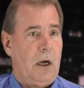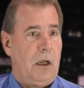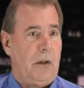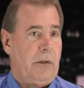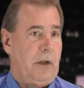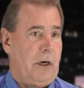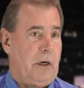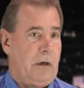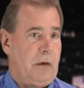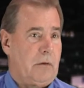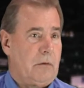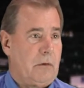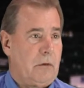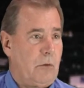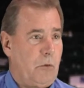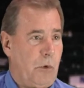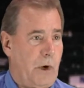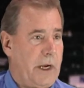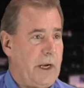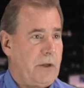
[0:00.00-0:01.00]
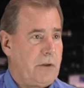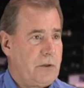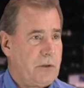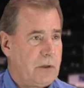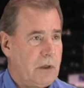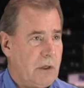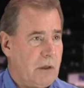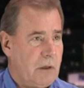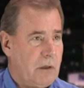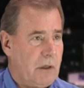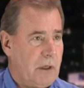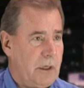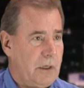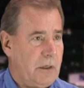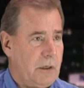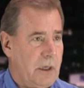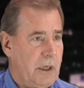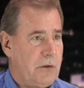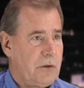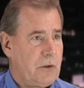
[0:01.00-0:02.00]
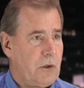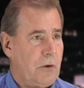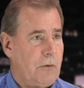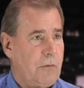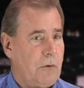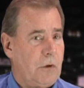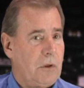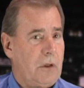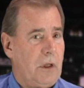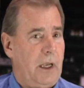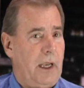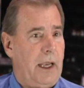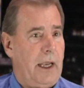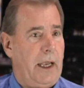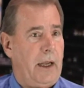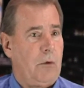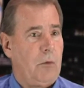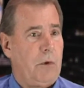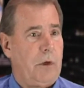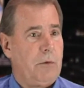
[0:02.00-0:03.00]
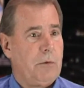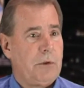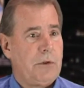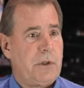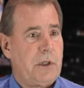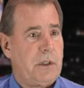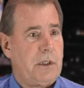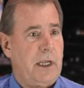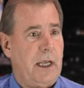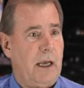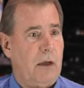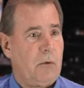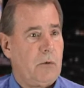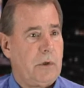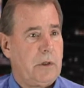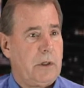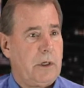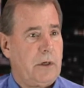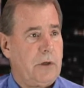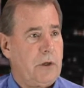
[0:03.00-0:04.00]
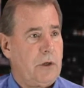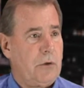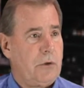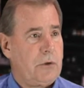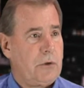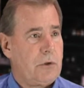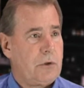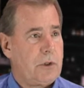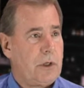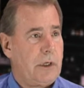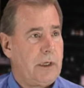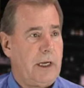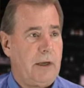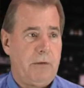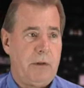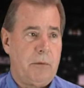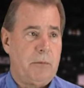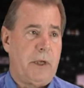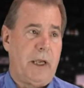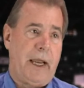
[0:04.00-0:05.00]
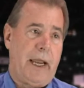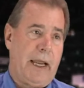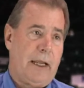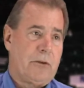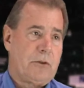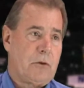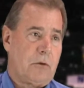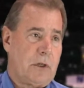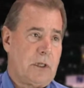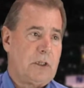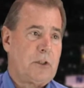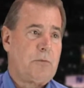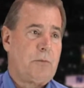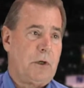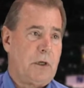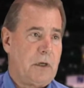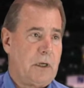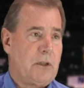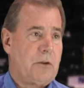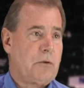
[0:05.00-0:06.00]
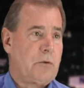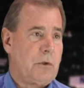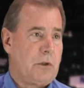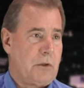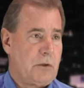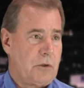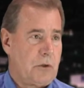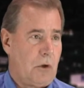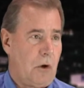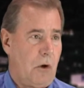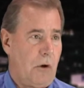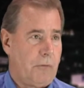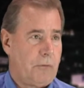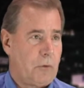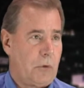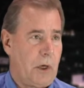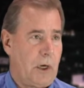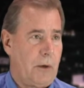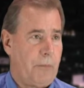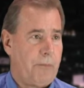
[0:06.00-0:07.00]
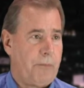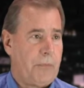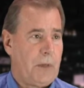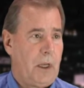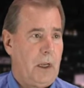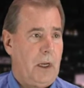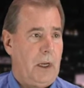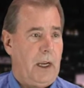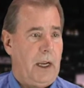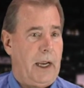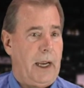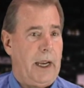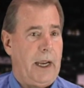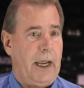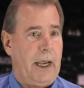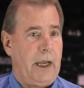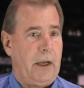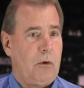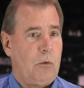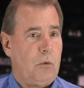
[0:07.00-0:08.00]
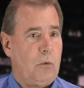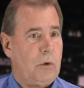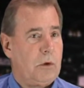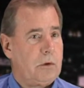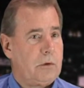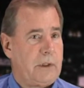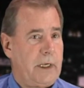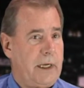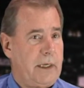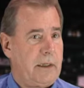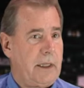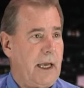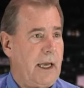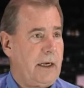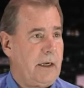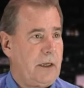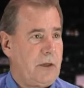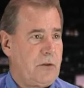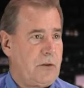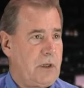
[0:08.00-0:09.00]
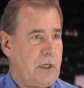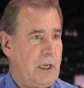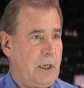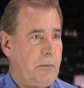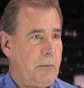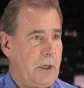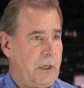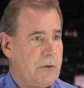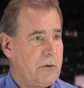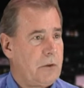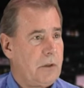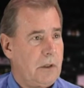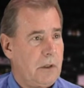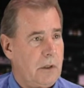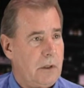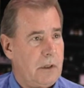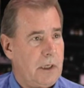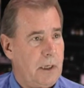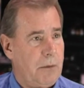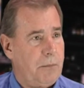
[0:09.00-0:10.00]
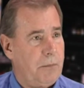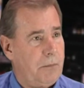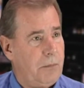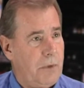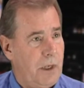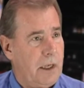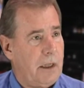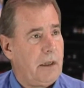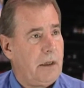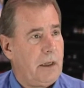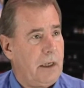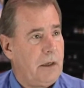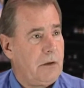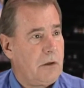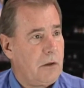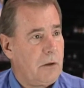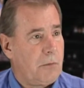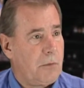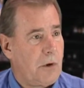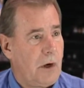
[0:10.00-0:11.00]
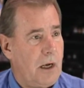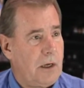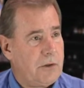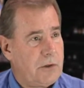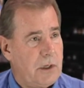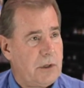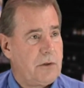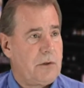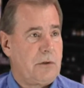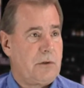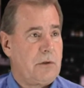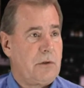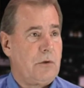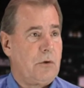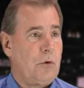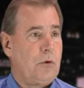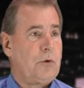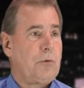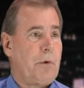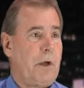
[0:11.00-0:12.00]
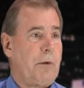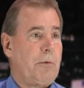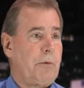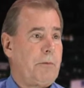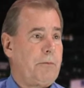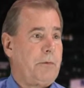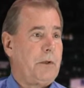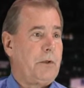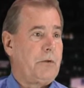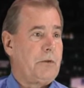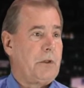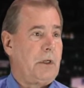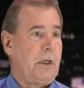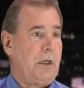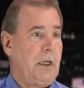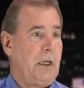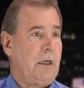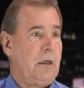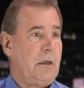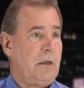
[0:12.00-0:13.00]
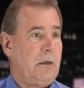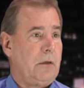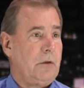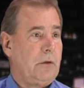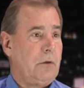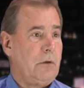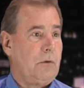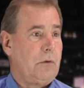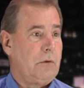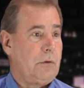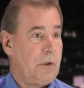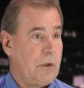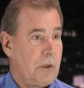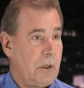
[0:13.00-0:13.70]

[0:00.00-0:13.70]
their rates and so forth, and we will sit down with their users and give them a hands-on experience with the software. And we'll take that as deep into the process as the newspaper feels they need to